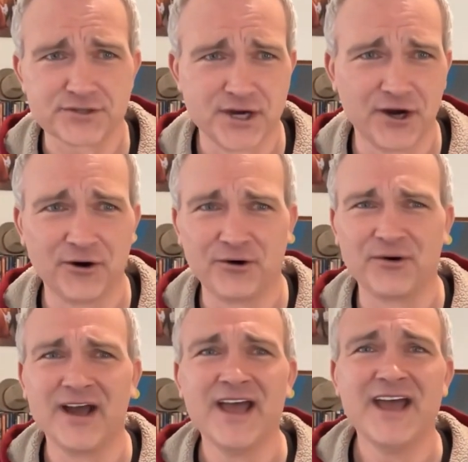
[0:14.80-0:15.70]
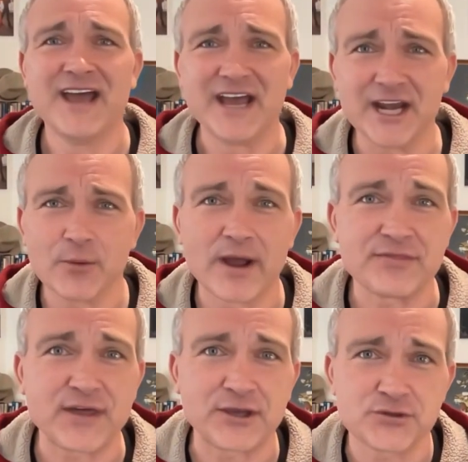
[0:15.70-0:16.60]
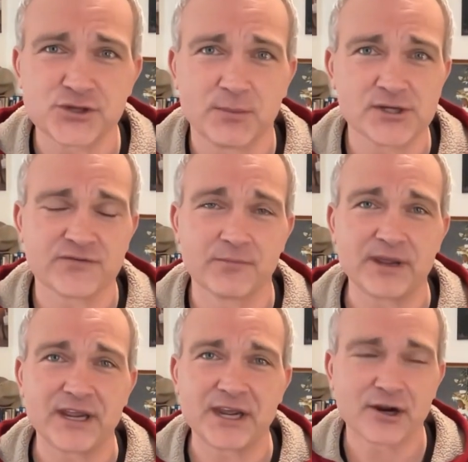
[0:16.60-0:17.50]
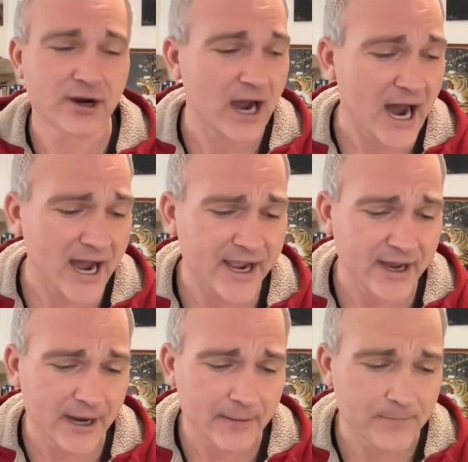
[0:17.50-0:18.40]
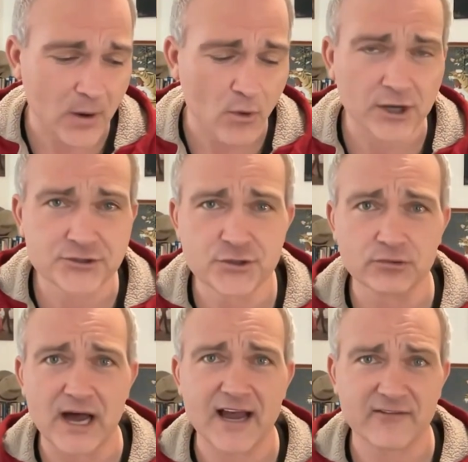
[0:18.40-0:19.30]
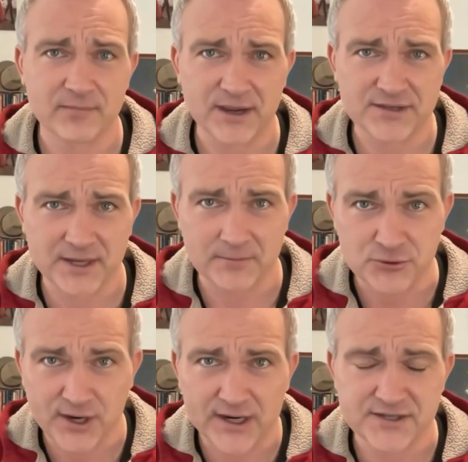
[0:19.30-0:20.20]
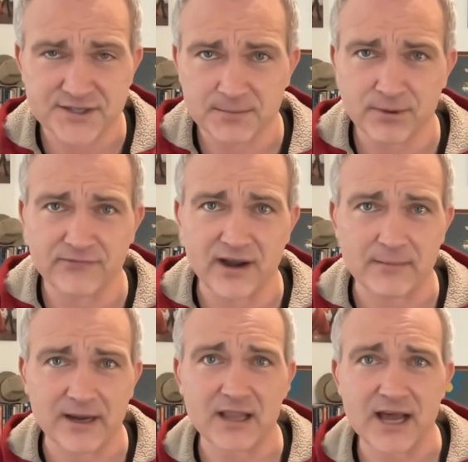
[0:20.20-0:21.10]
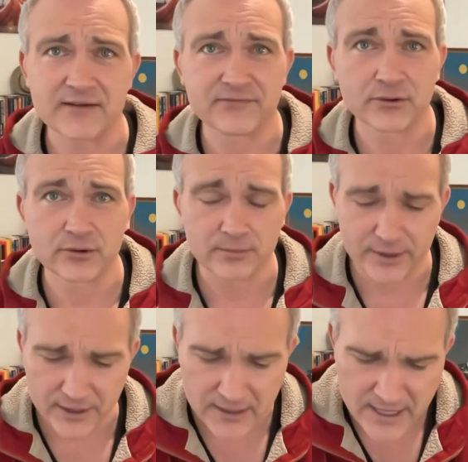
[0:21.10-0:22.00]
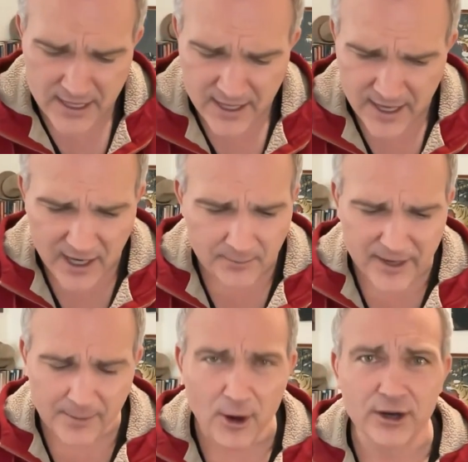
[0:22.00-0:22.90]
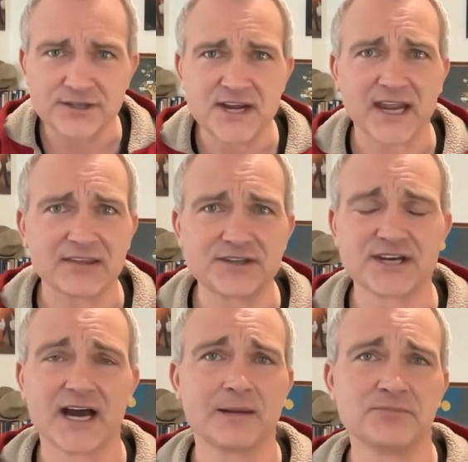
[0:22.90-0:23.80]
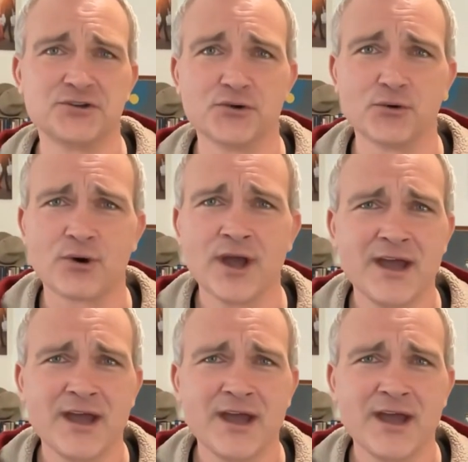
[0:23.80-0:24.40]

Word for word: So anyway, thank you so much for being here. I um I want to do live because I'm trying to simplify my life a little bit. I mean, I'm already taking the time to